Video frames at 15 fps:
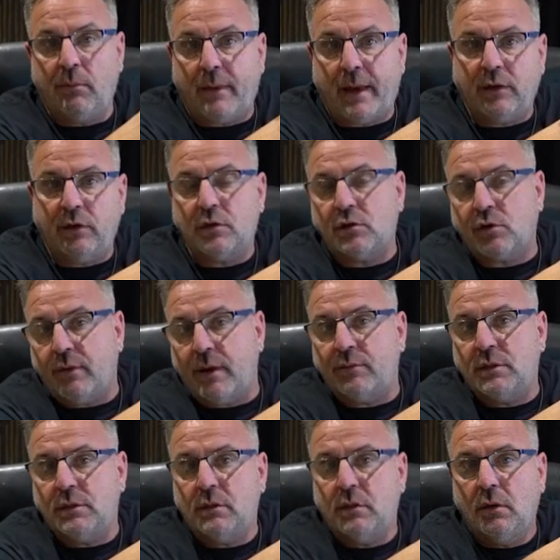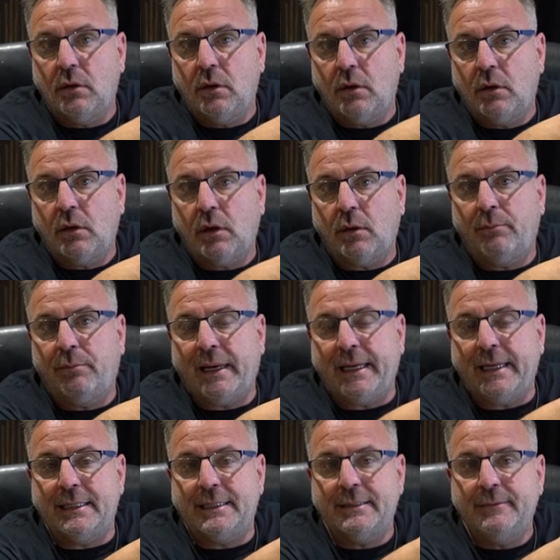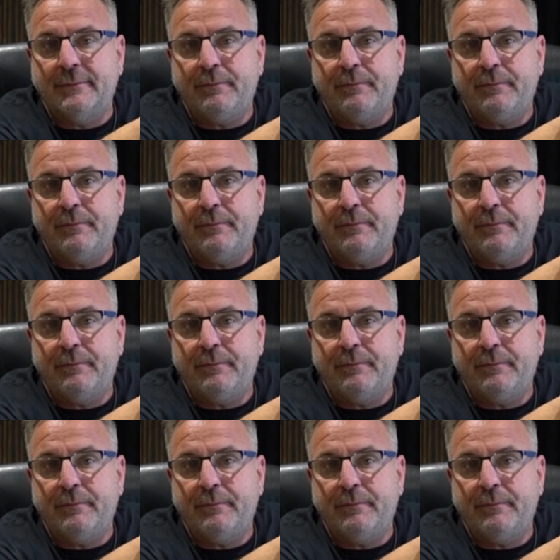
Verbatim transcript: manuscript complete.